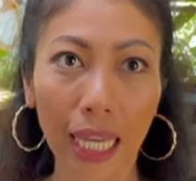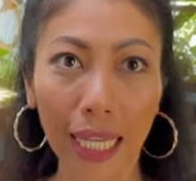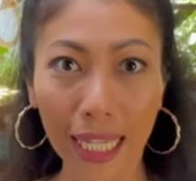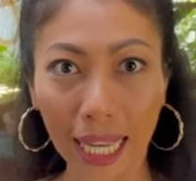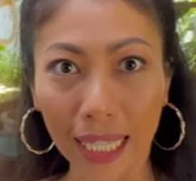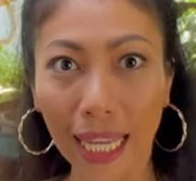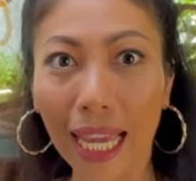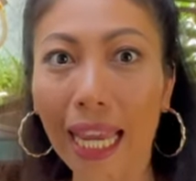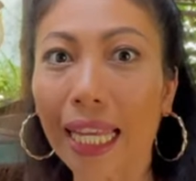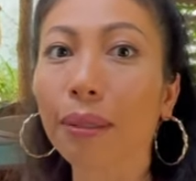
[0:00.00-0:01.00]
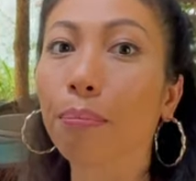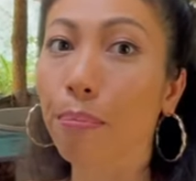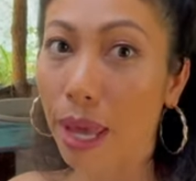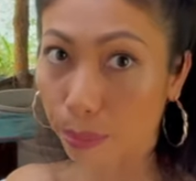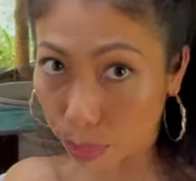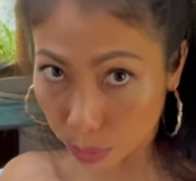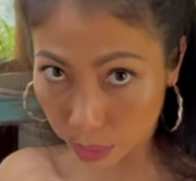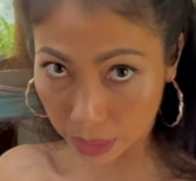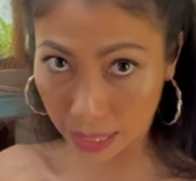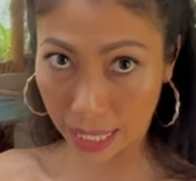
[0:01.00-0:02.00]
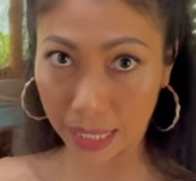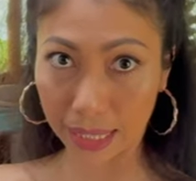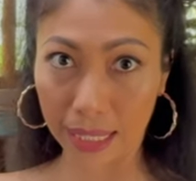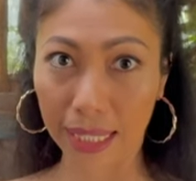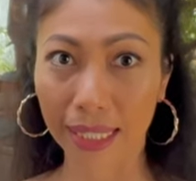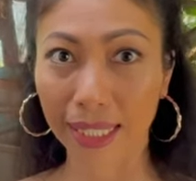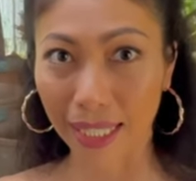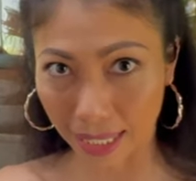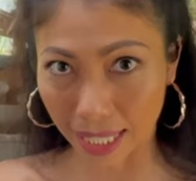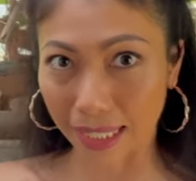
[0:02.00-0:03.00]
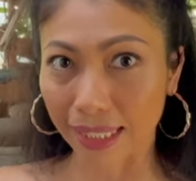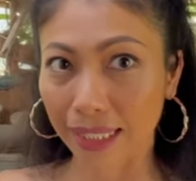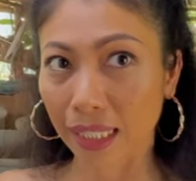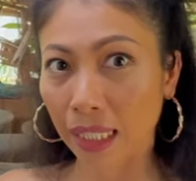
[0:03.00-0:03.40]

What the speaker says: again, and bamboo stick, again.